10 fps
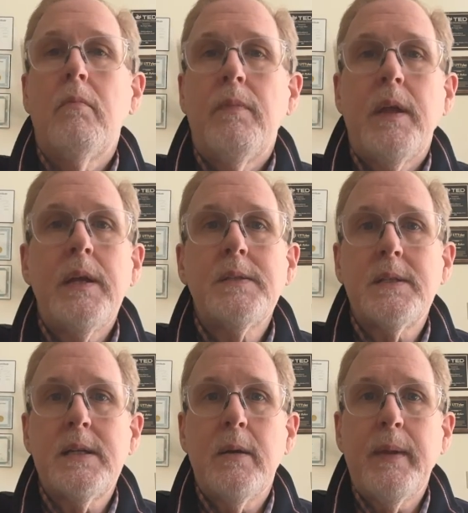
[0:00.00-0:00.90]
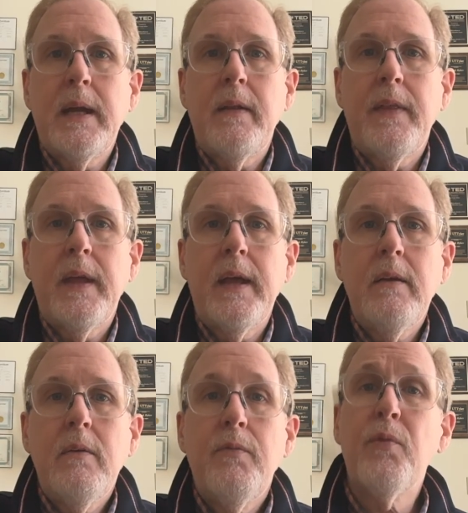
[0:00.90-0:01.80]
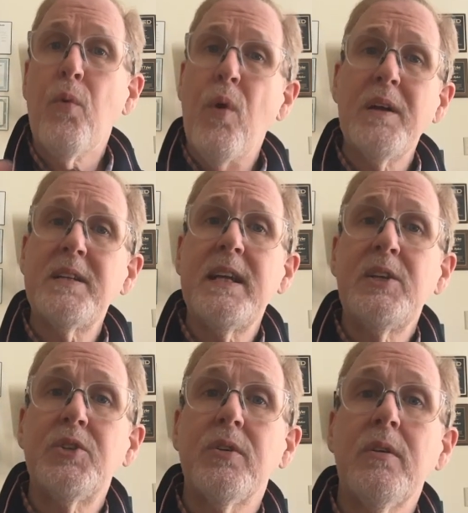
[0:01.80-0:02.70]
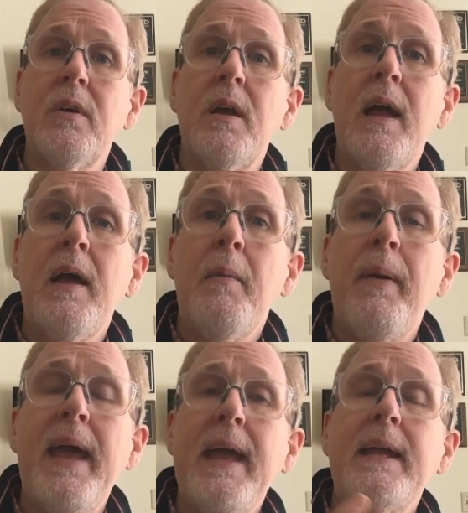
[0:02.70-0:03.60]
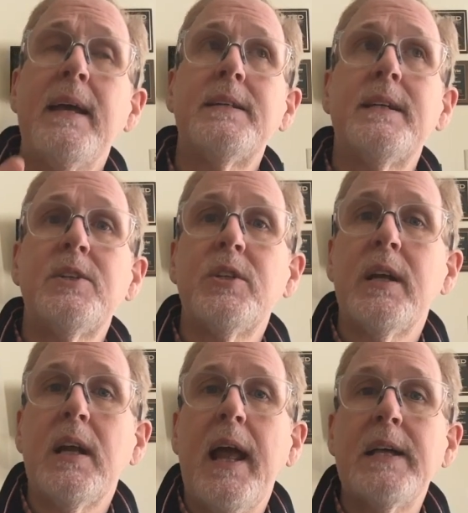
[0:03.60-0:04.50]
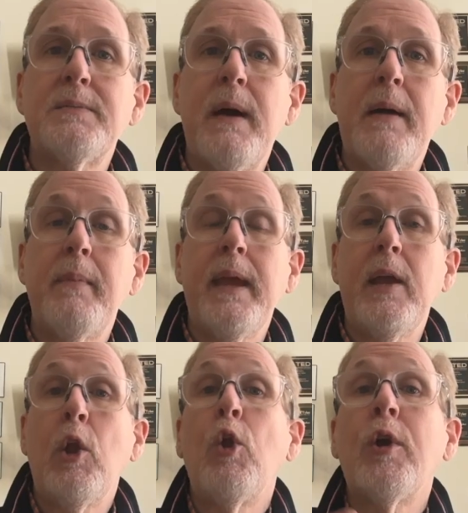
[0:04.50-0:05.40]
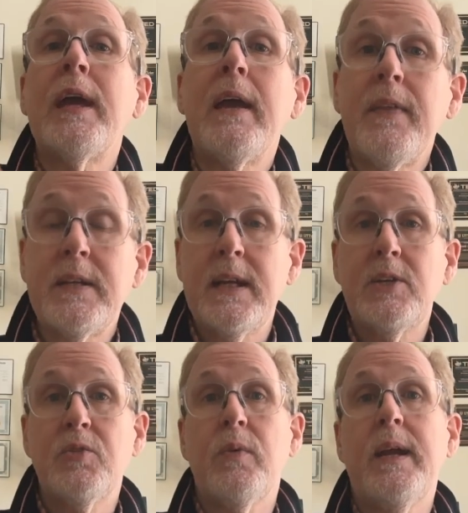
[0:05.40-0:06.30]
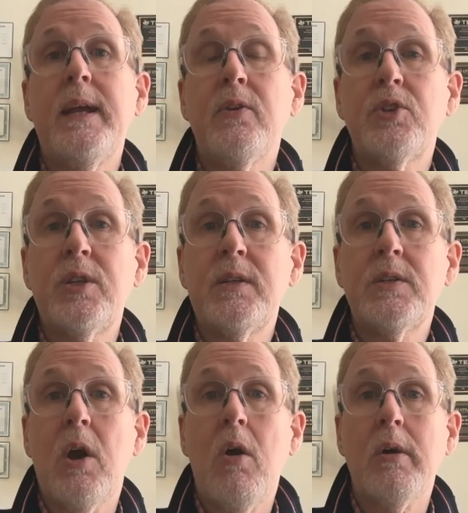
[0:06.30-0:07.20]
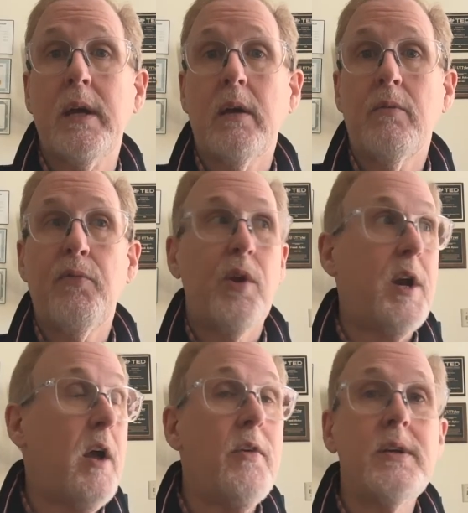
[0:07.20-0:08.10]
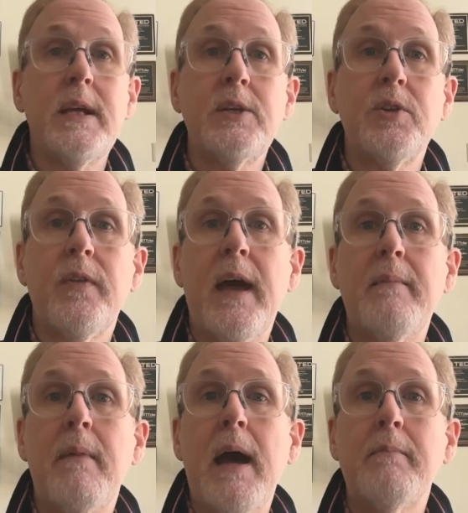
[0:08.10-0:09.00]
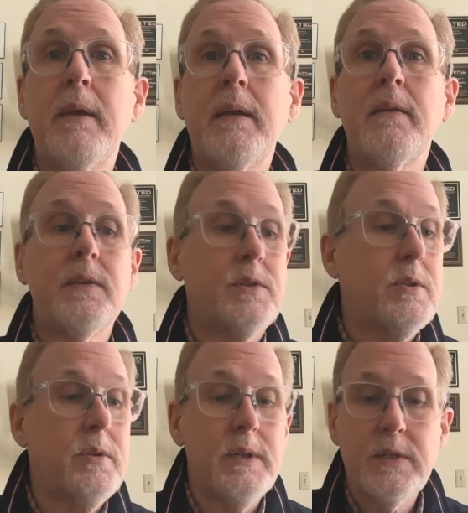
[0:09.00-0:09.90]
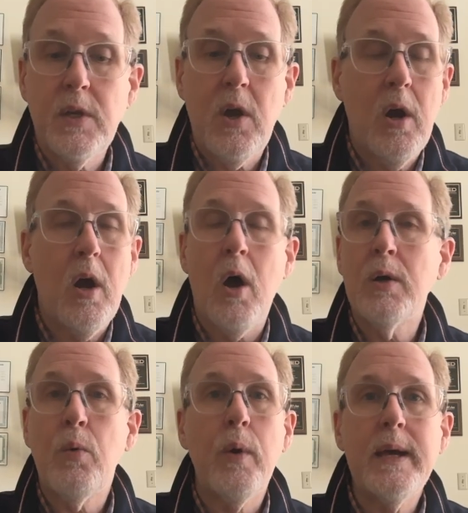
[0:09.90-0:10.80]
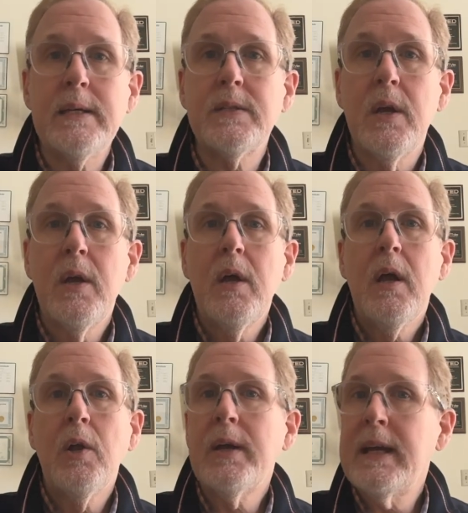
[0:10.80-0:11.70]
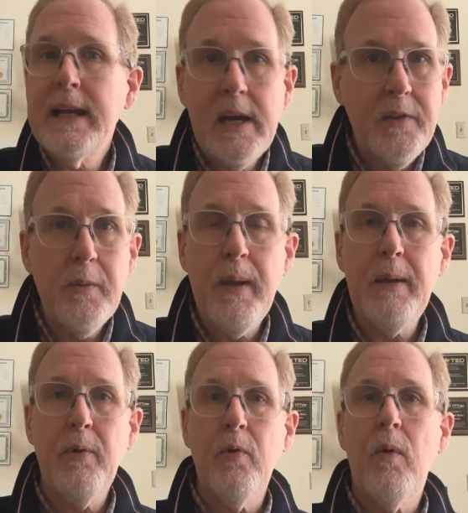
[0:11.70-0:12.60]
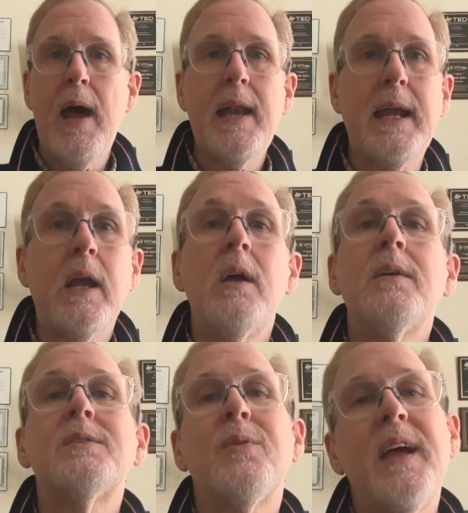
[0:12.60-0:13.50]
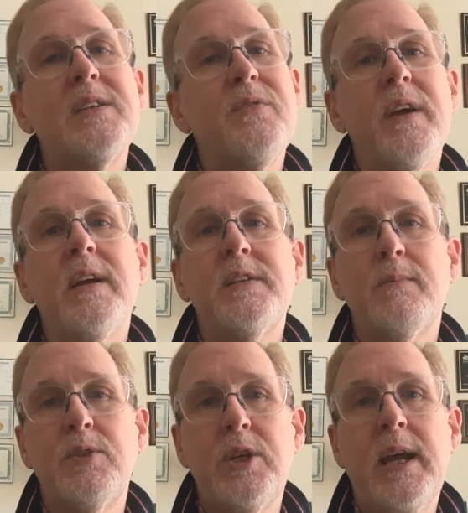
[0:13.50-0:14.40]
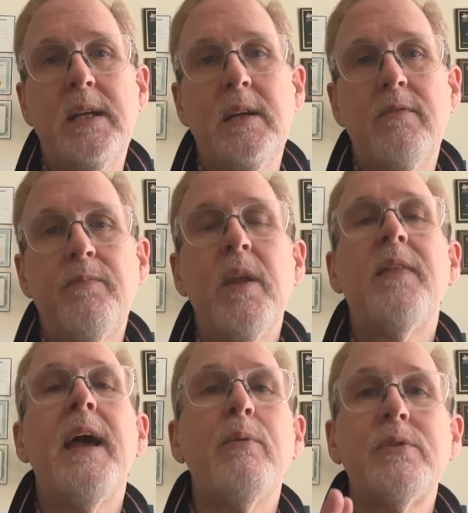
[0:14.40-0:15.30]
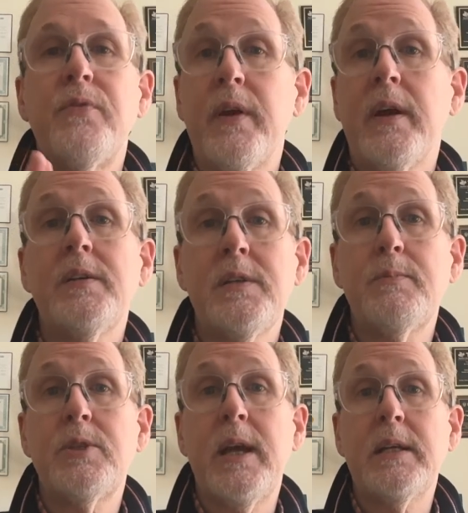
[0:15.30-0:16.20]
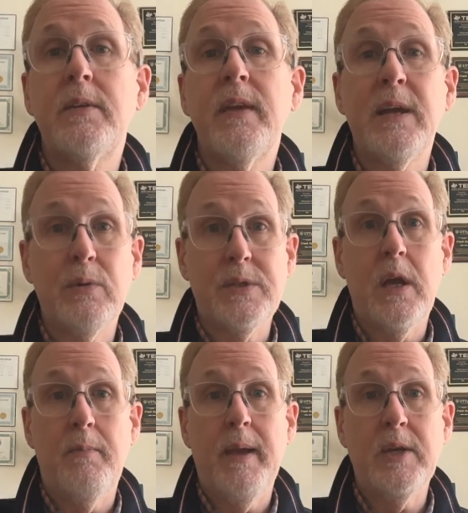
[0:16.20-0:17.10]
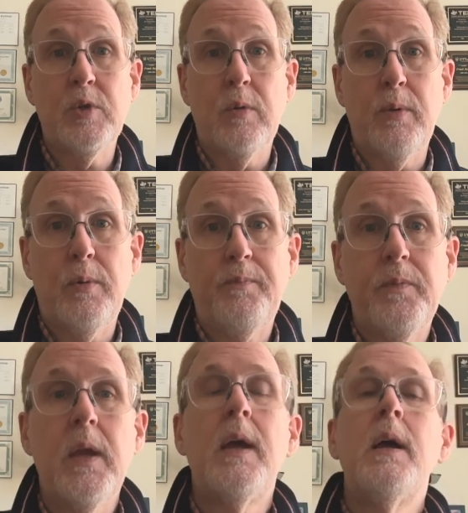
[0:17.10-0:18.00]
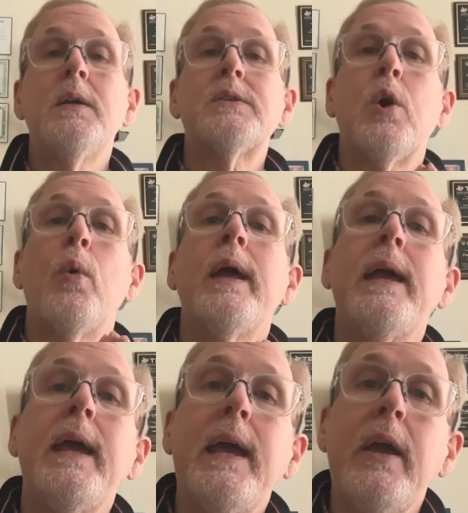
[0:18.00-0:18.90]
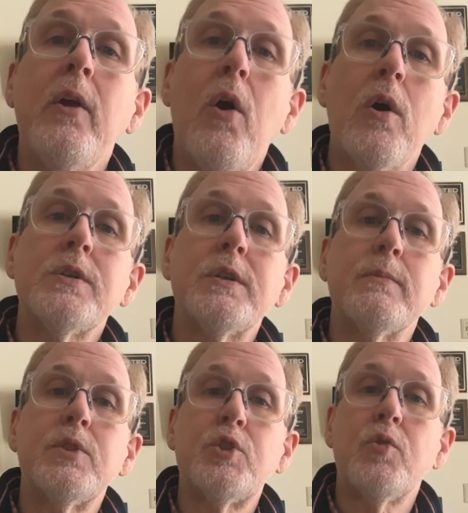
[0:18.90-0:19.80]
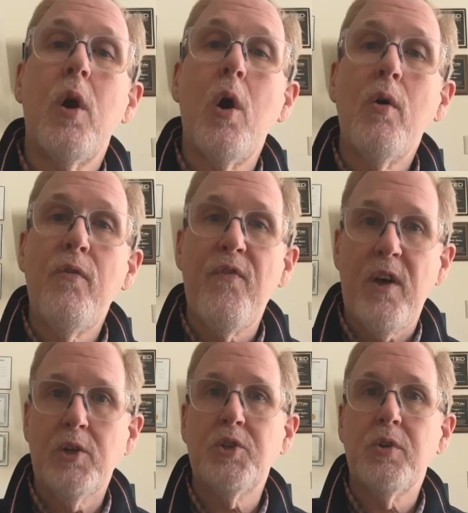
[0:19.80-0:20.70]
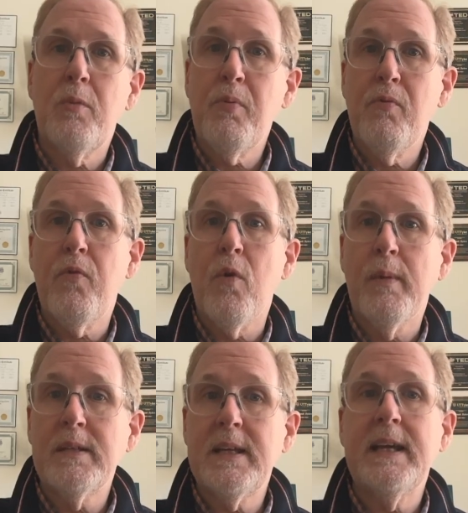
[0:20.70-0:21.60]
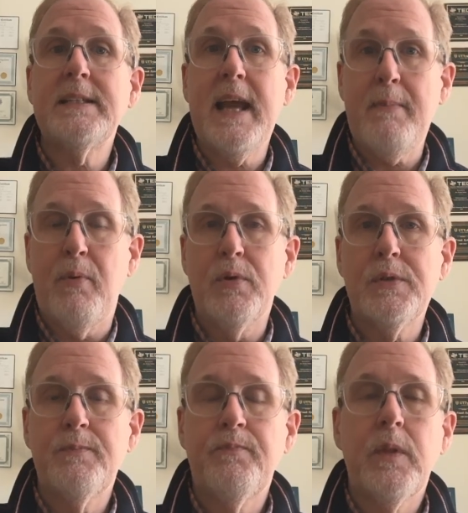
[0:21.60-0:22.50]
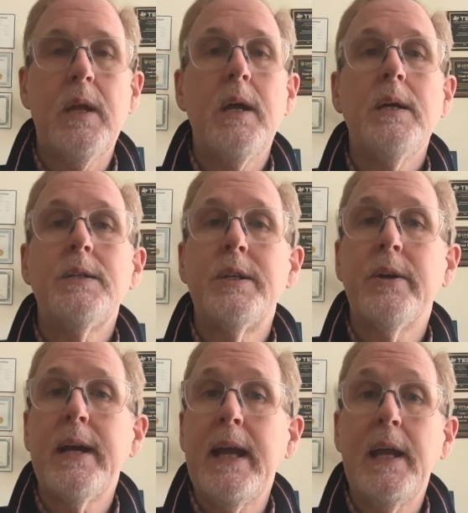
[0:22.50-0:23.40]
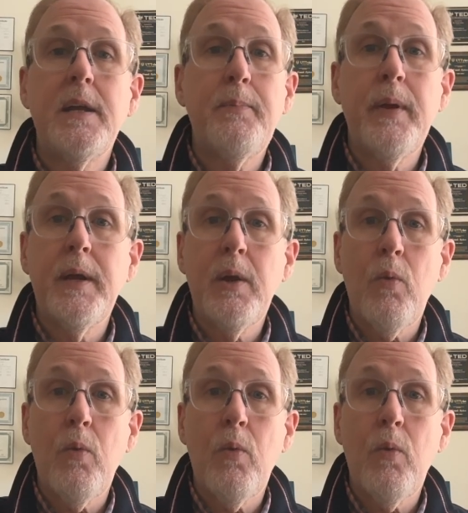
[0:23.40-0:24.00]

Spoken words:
That doesn't tell me anything. For one teacher, paying attention in class might mean looking at the teacher when he or she is talking. For another teacher, that might mean that the student is always looking down at their paper and writing. So that's very subjective. That was very subjective and it was unmeasurable. So here are some strong functional performance examples. During independent